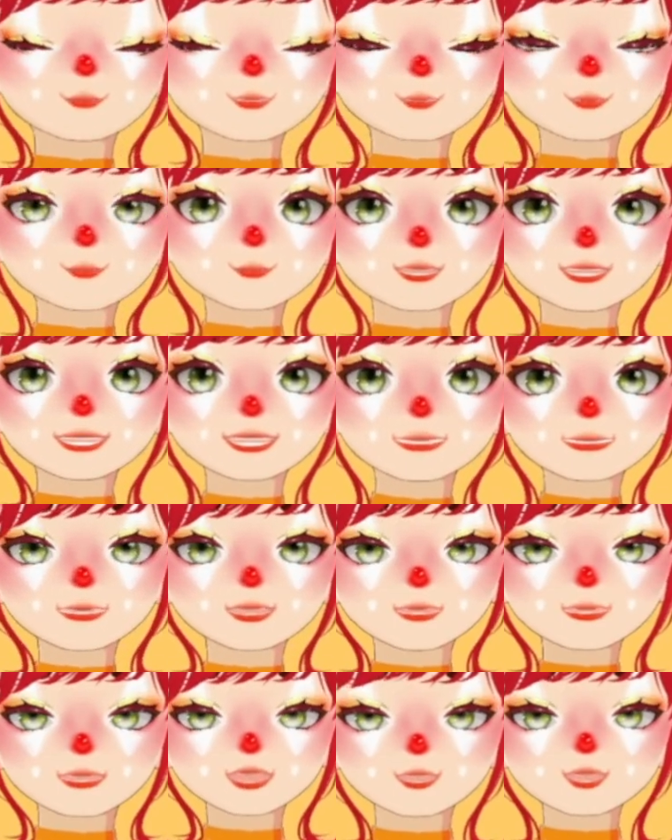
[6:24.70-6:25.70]
Yeah,
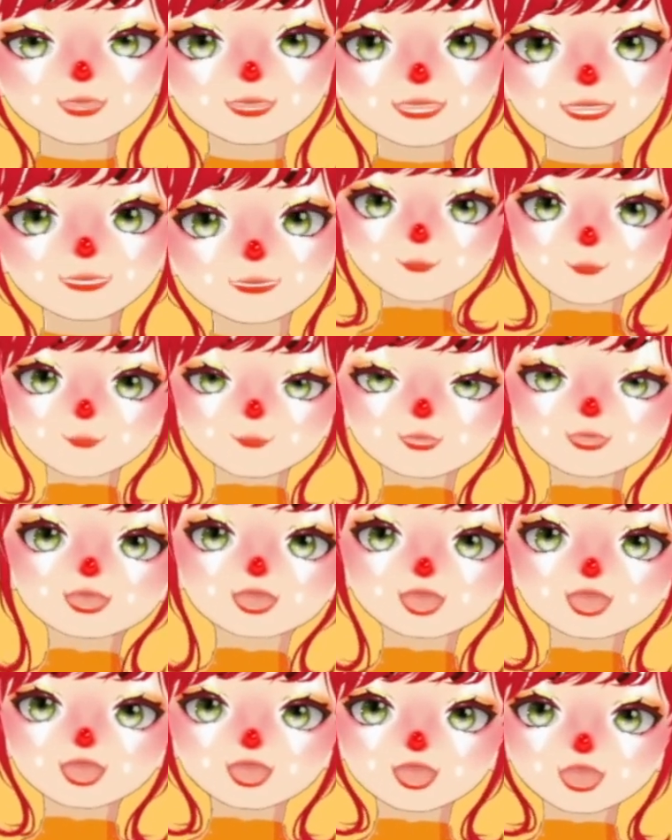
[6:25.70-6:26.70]
she's amazing.
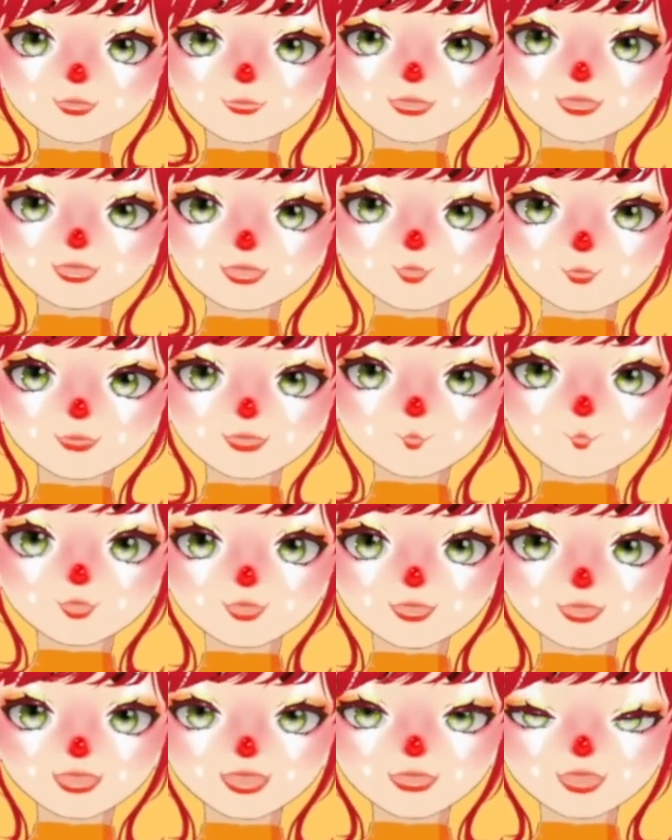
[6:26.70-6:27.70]
How did you two
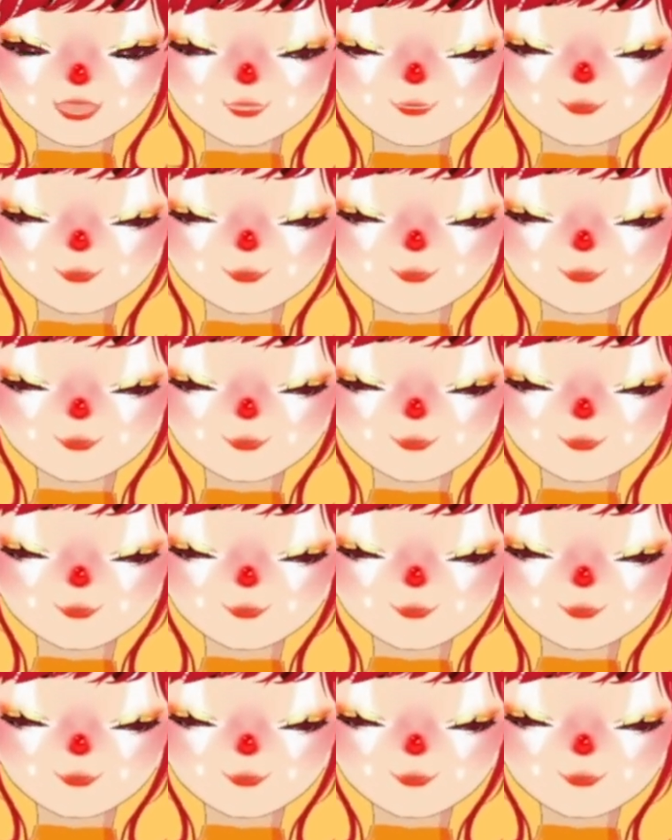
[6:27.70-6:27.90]
meet?